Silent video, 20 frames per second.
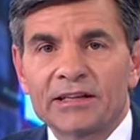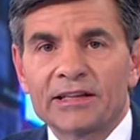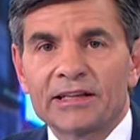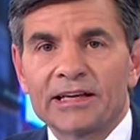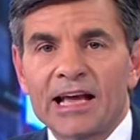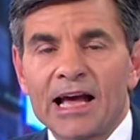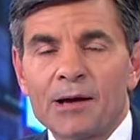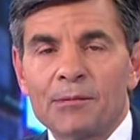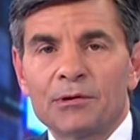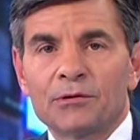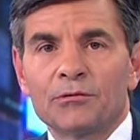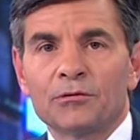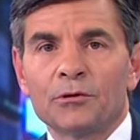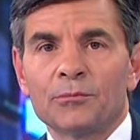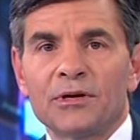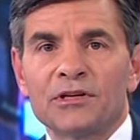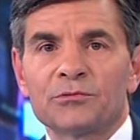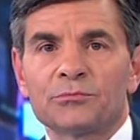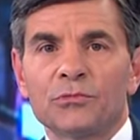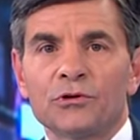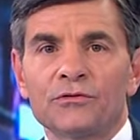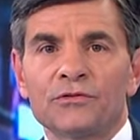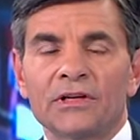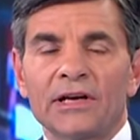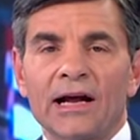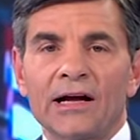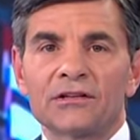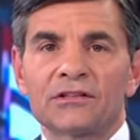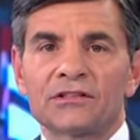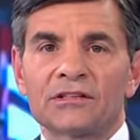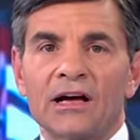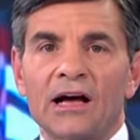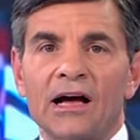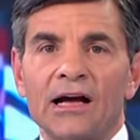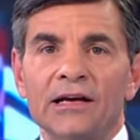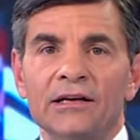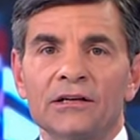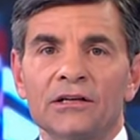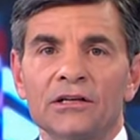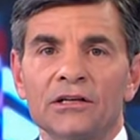in the cabinet room, has moved it
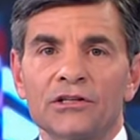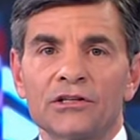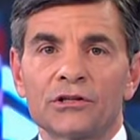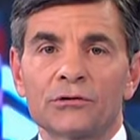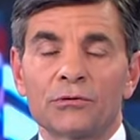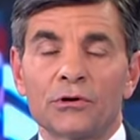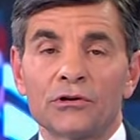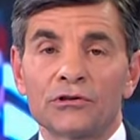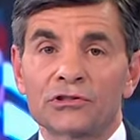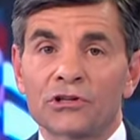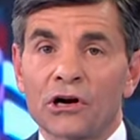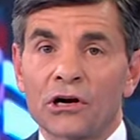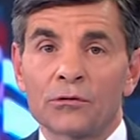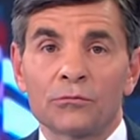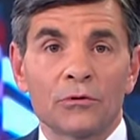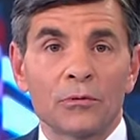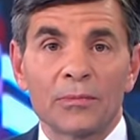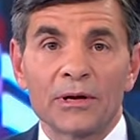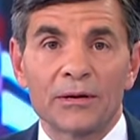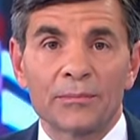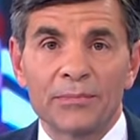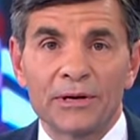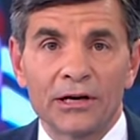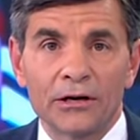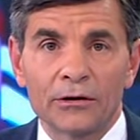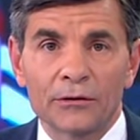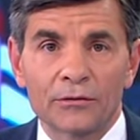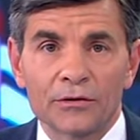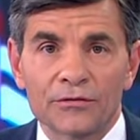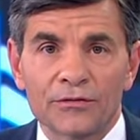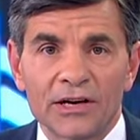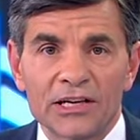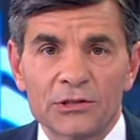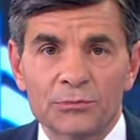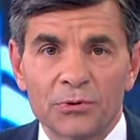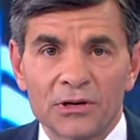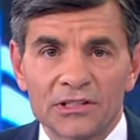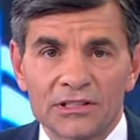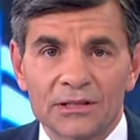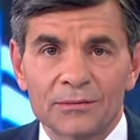outside to the Rose Garden, will be appearing with Vice
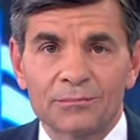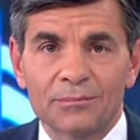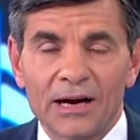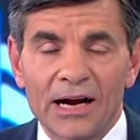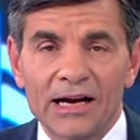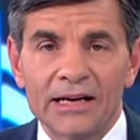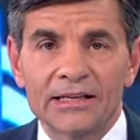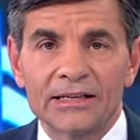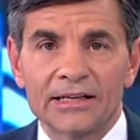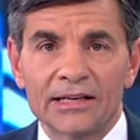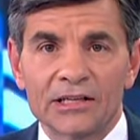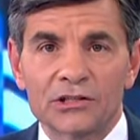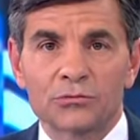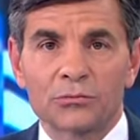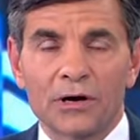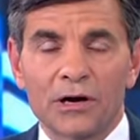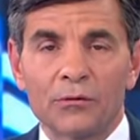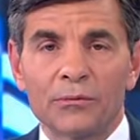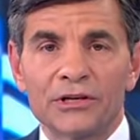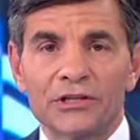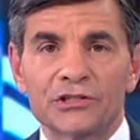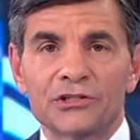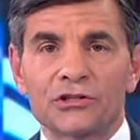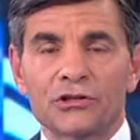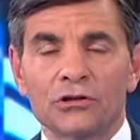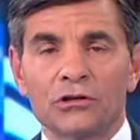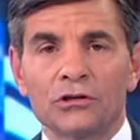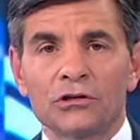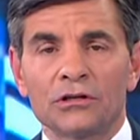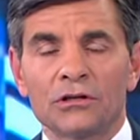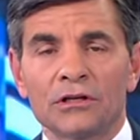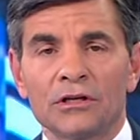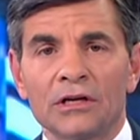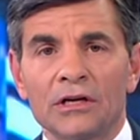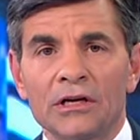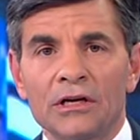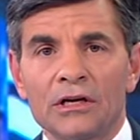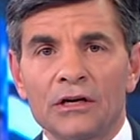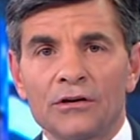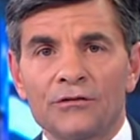President Biden as well. We just heard
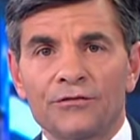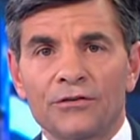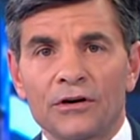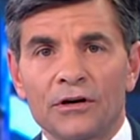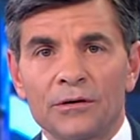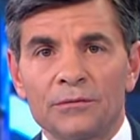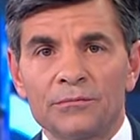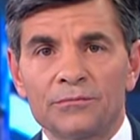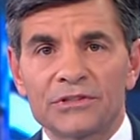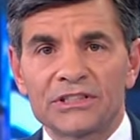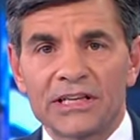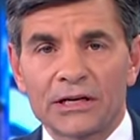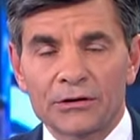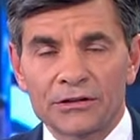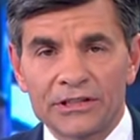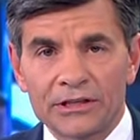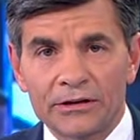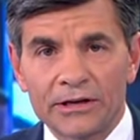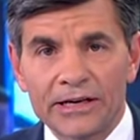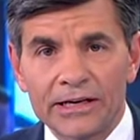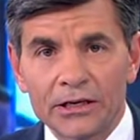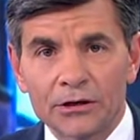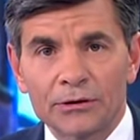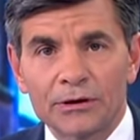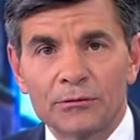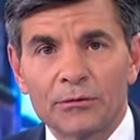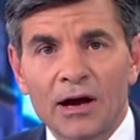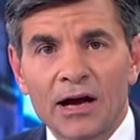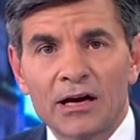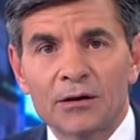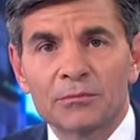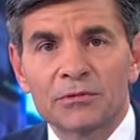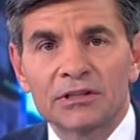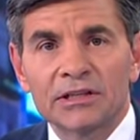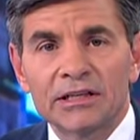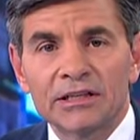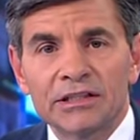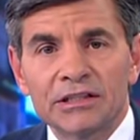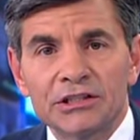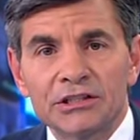from Secretary Hillary Rodham
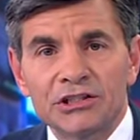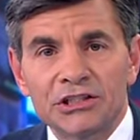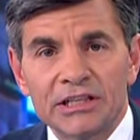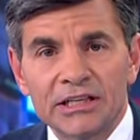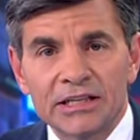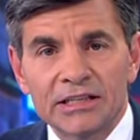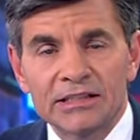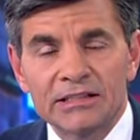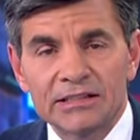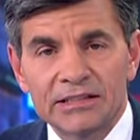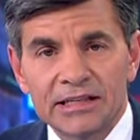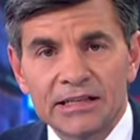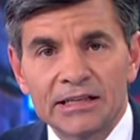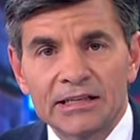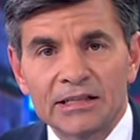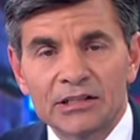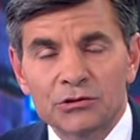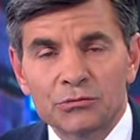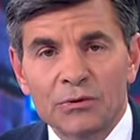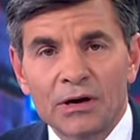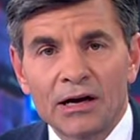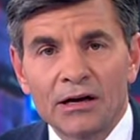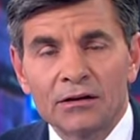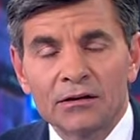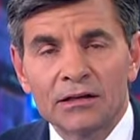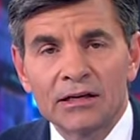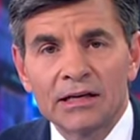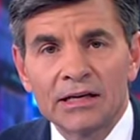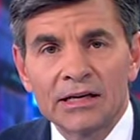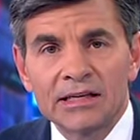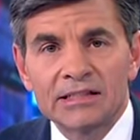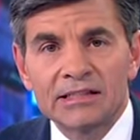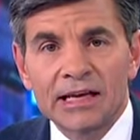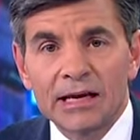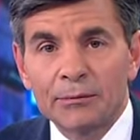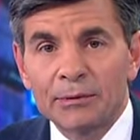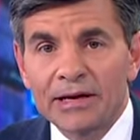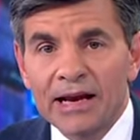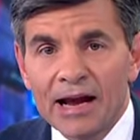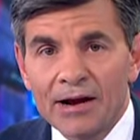Clinton. She conceded as well,
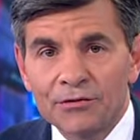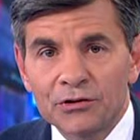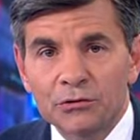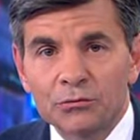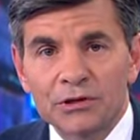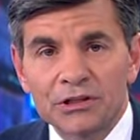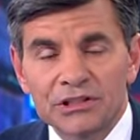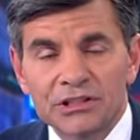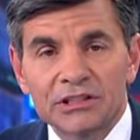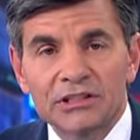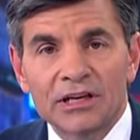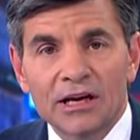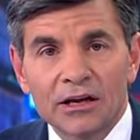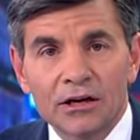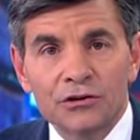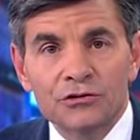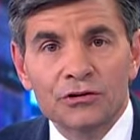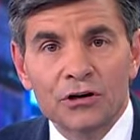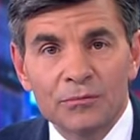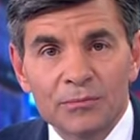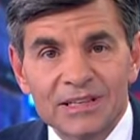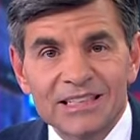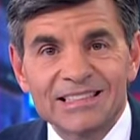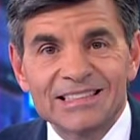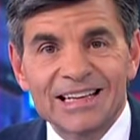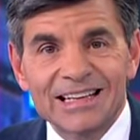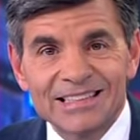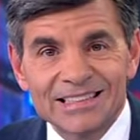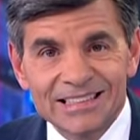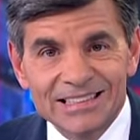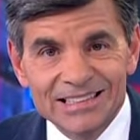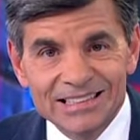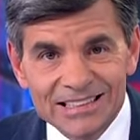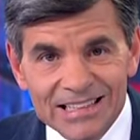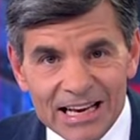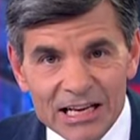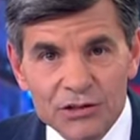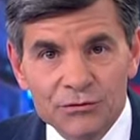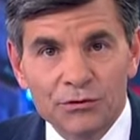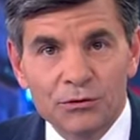saying we have to wish that Donald Trump is a
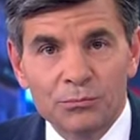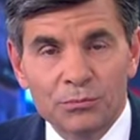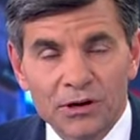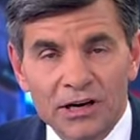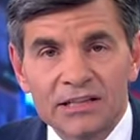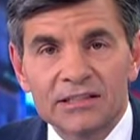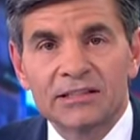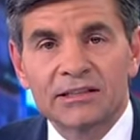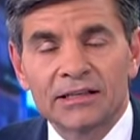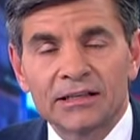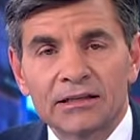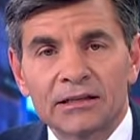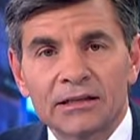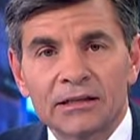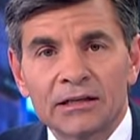successful president.